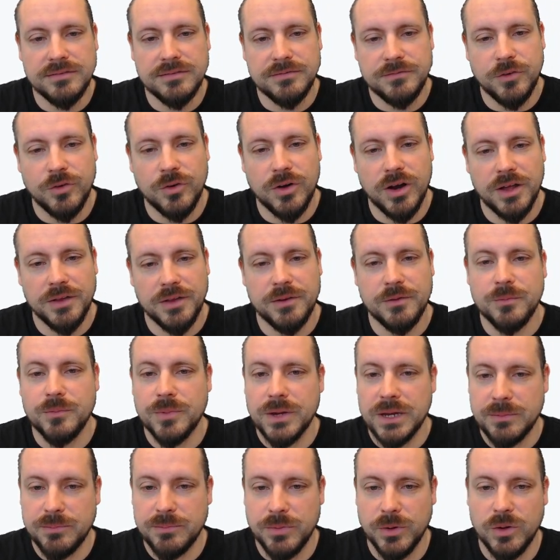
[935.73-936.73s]
for other
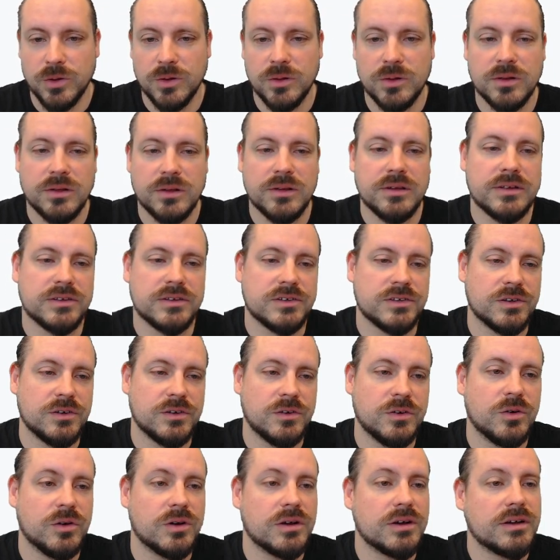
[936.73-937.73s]
people.
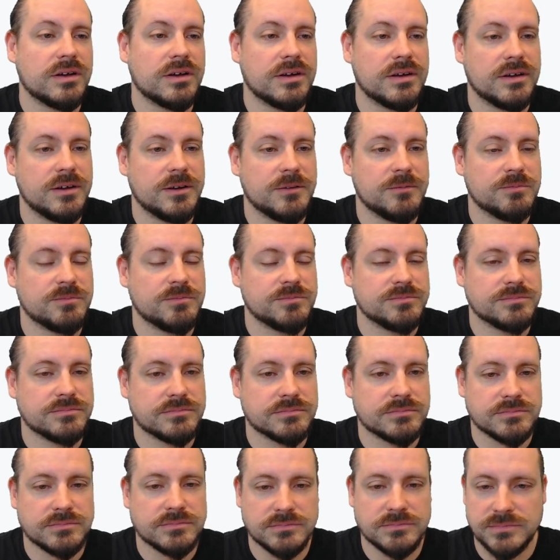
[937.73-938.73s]
So
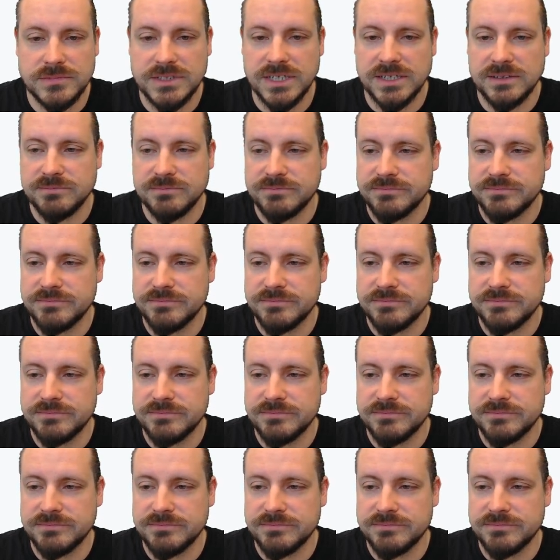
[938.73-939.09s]
yeah.